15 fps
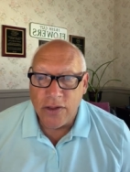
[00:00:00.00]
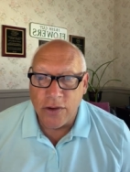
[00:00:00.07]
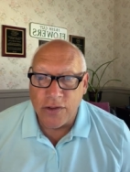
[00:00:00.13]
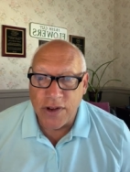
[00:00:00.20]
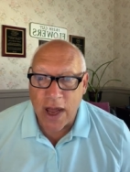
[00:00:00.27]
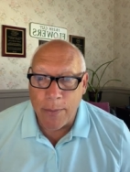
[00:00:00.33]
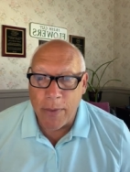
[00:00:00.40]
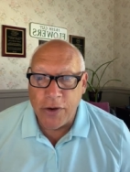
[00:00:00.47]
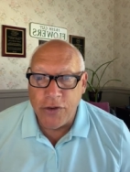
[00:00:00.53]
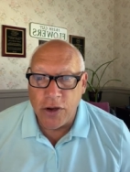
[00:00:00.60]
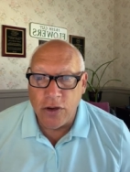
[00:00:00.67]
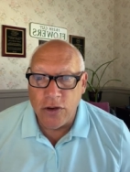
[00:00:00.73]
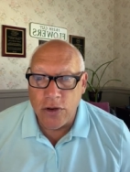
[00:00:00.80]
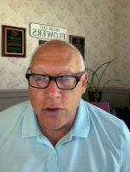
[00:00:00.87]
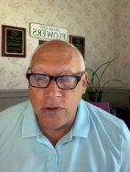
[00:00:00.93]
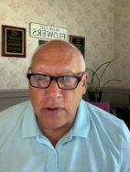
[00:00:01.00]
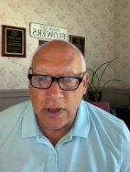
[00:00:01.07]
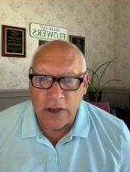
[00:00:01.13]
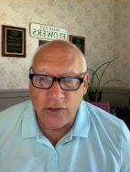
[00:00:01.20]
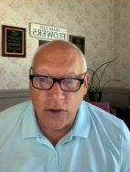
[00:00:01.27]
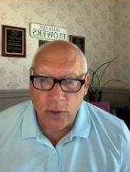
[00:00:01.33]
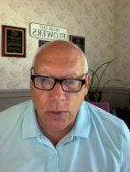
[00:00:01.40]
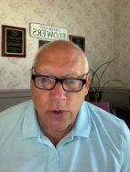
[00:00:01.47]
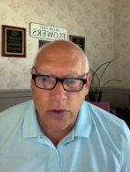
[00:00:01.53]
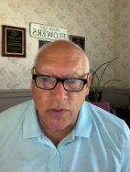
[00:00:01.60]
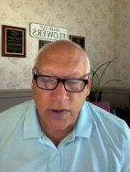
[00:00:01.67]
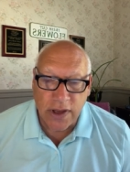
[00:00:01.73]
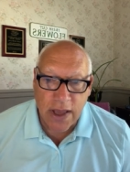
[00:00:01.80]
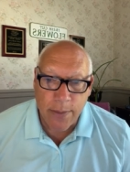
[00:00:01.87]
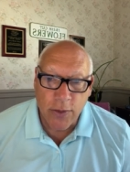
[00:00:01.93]
there's not much you can use unless you
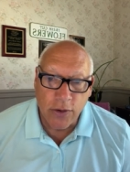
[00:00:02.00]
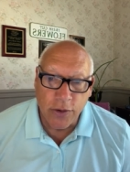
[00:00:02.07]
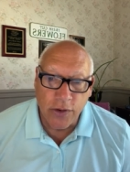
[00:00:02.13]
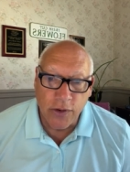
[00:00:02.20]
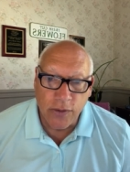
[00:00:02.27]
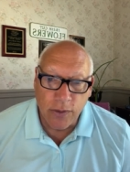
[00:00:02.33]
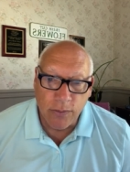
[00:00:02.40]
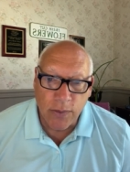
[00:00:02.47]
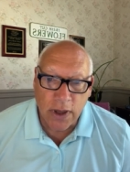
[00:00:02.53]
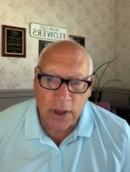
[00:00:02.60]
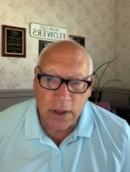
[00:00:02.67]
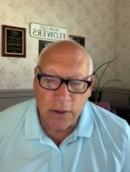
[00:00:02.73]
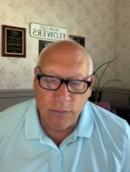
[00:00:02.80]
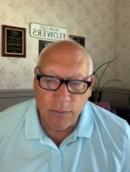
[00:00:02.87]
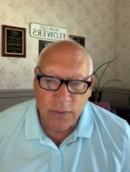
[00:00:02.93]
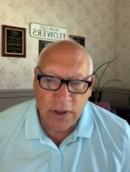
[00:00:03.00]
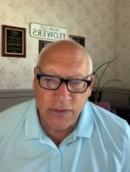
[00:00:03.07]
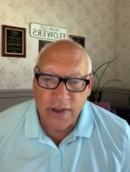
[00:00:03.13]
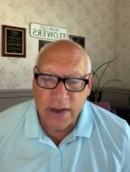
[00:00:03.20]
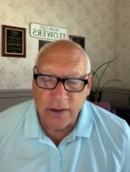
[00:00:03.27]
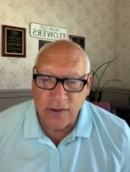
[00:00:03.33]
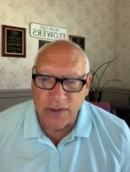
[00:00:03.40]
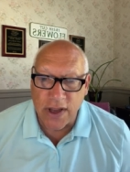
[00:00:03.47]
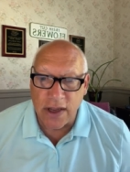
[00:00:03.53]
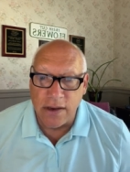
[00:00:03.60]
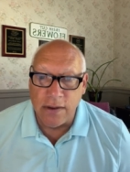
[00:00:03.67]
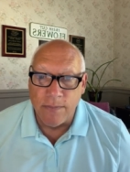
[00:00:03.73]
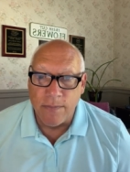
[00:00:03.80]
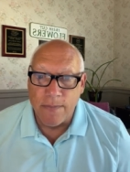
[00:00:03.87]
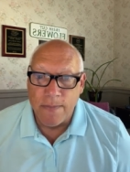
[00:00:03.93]
use a chemical uh,
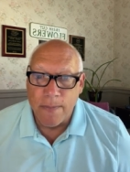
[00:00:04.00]
insecticide.